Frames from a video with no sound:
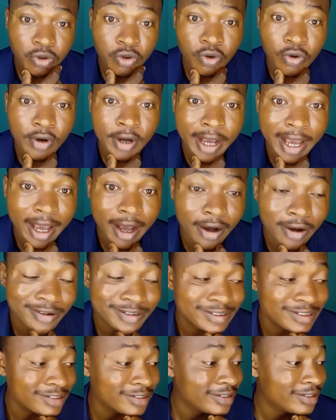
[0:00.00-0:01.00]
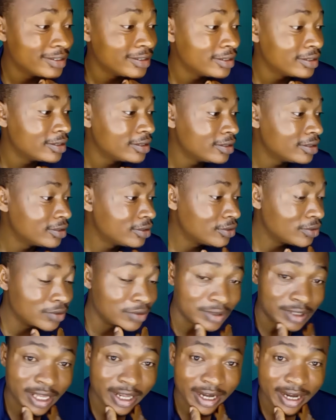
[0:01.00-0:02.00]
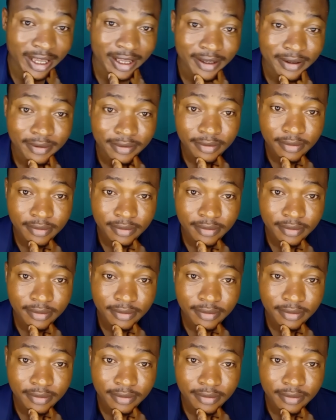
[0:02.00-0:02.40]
who held Udele.